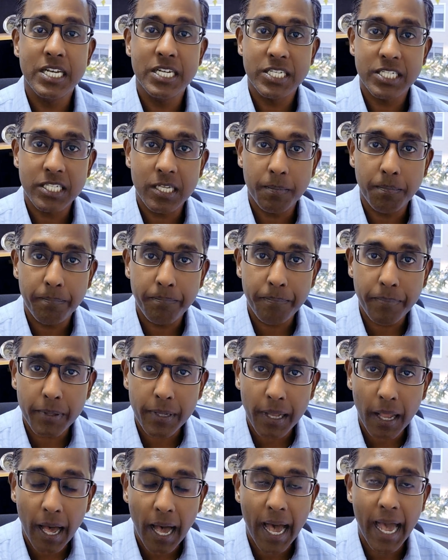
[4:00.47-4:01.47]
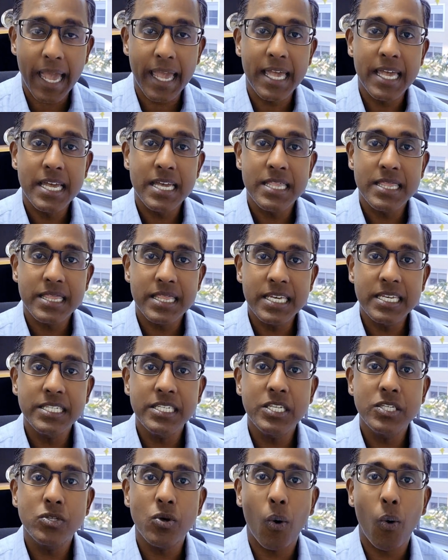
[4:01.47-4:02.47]
supply. This
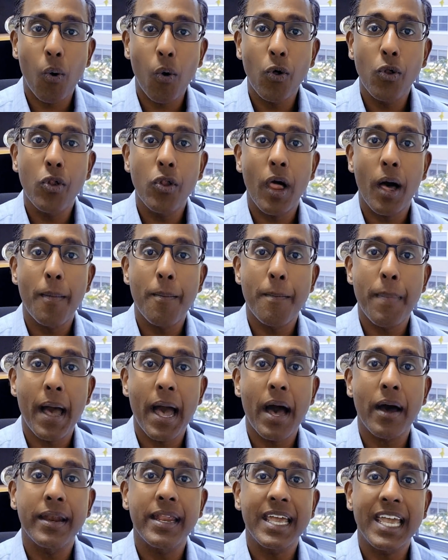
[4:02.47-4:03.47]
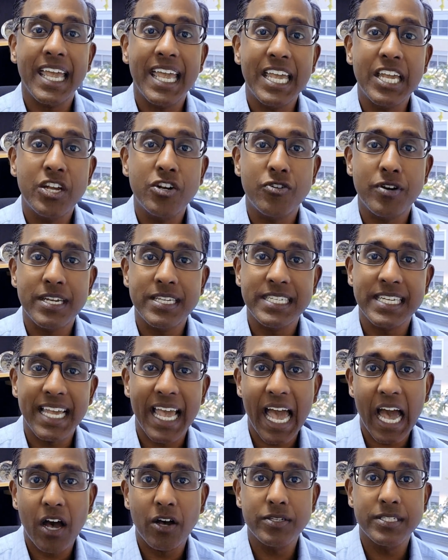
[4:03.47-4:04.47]
is all about increasing
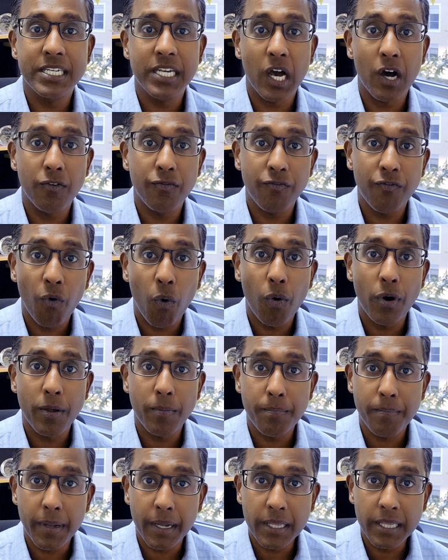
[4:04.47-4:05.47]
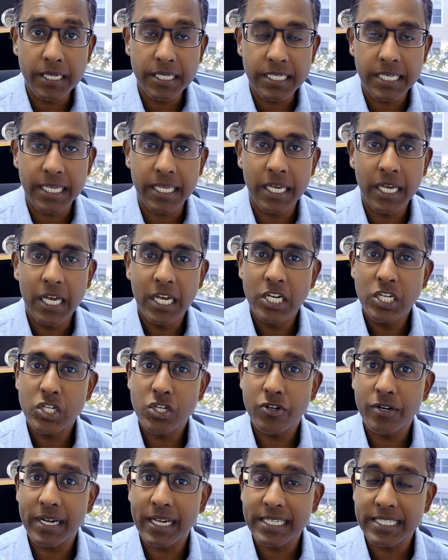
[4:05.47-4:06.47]
housing affordability.
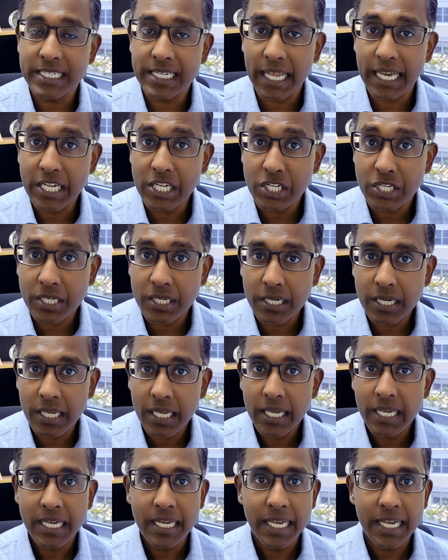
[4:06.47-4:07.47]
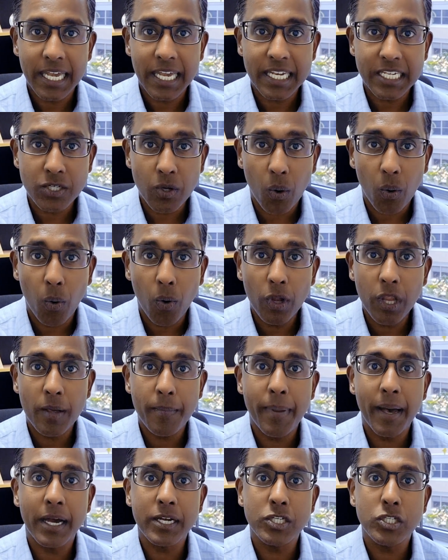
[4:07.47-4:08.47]
Translation, it's all
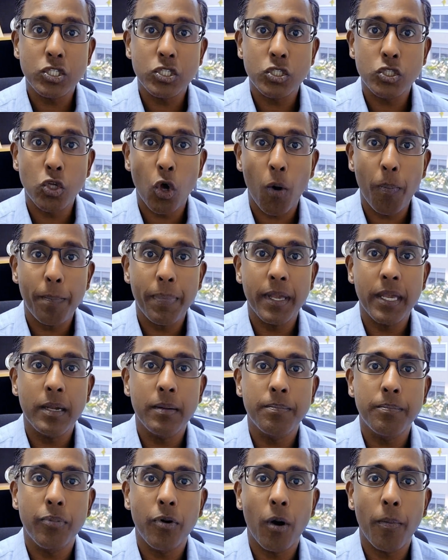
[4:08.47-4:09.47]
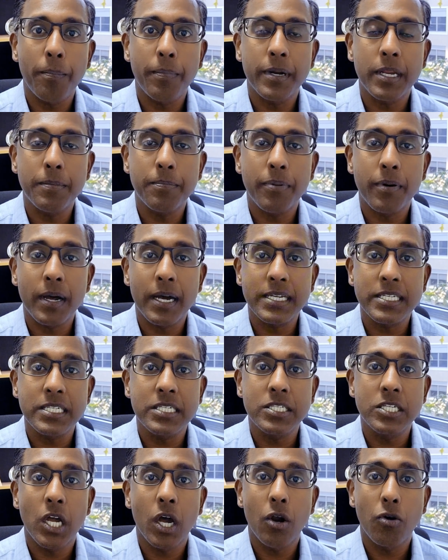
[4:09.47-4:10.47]
about stopping property
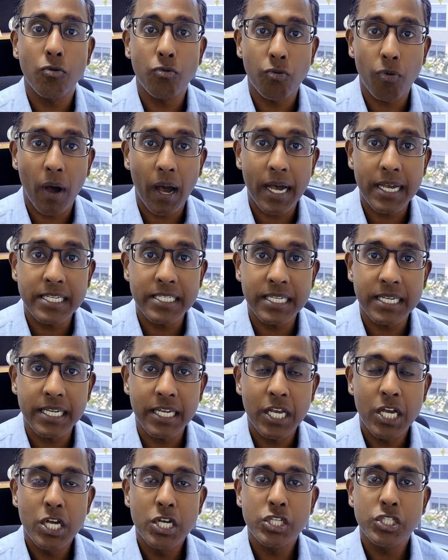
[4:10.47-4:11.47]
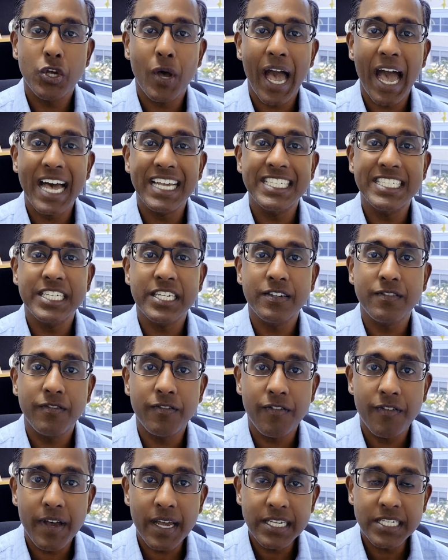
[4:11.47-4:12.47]
prices rising. So as an
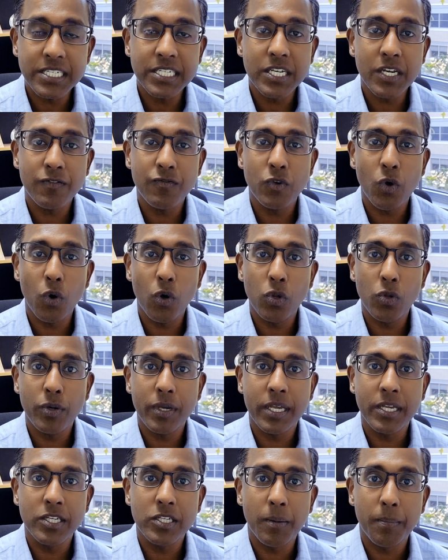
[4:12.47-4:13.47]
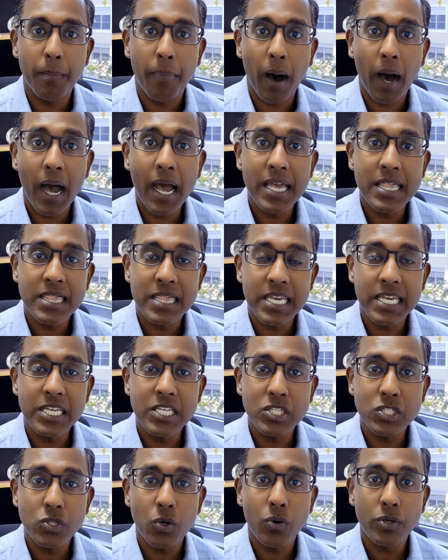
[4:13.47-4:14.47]
investor, if you're looking to buy
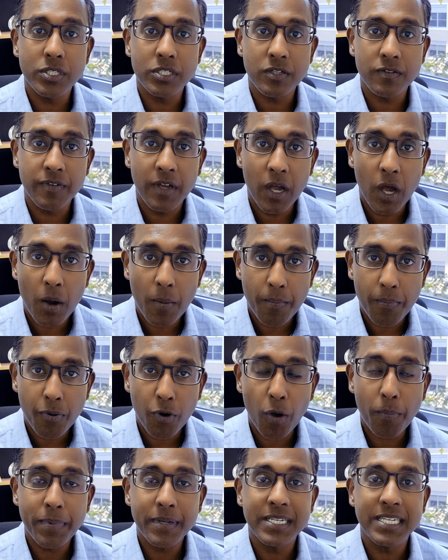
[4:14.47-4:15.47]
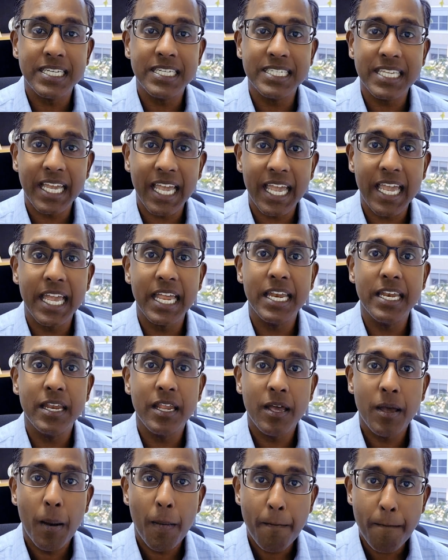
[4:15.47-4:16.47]
these sorts of properties in
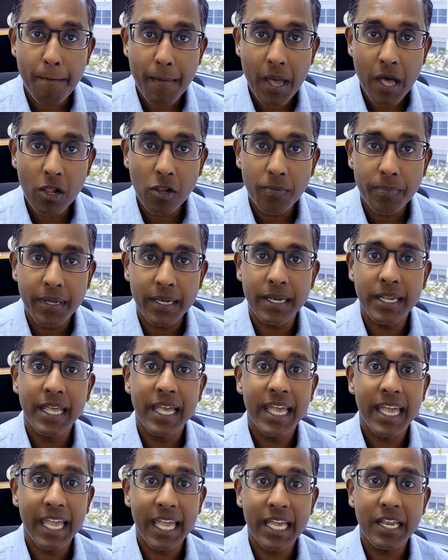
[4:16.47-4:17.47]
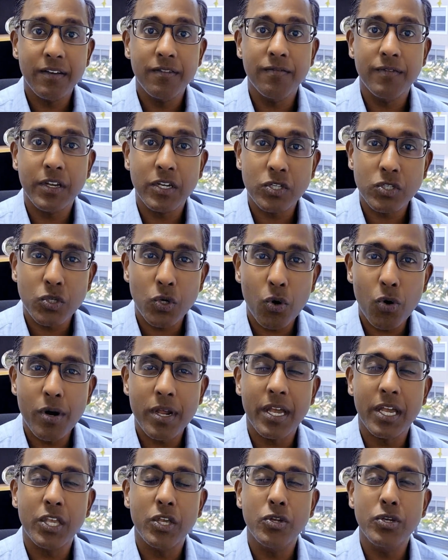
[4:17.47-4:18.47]
Melbourne, in
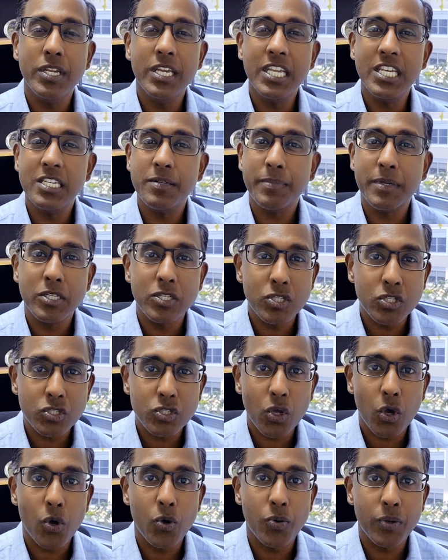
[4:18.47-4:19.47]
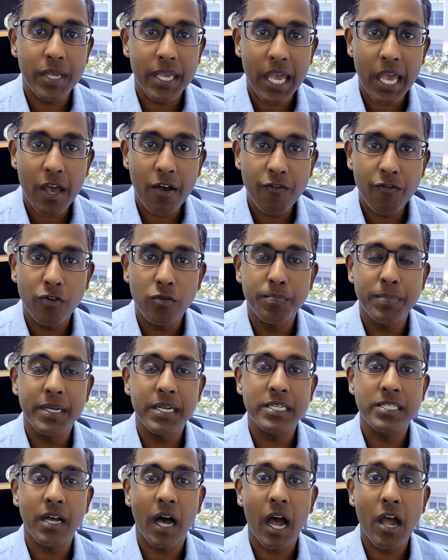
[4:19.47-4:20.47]
Victoria, you need to be so careful,
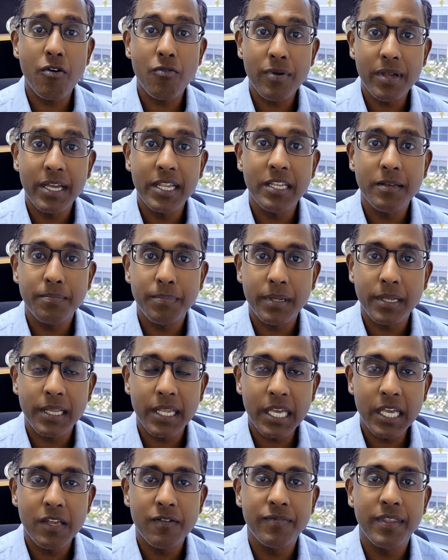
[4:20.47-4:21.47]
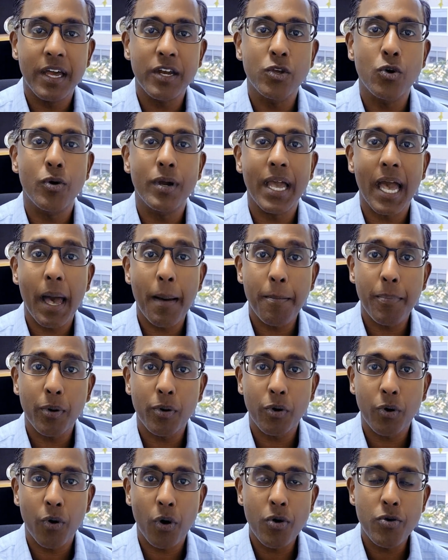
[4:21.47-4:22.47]
because I really believe that your capital
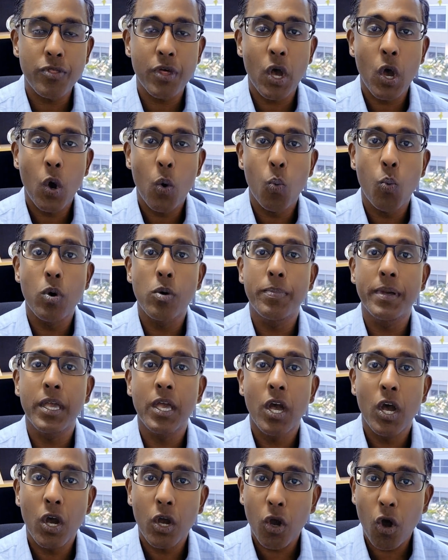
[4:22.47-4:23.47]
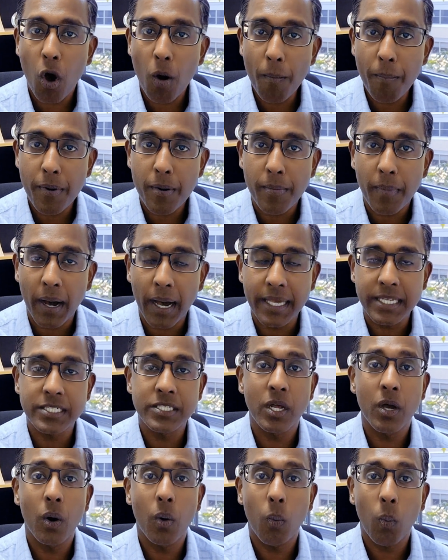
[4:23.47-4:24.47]
growth will be compromised.
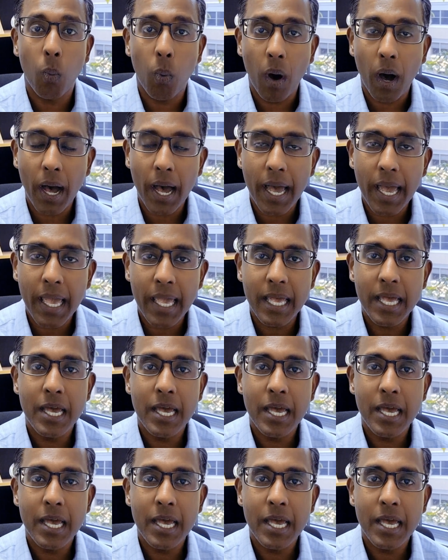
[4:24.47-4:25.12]
Why?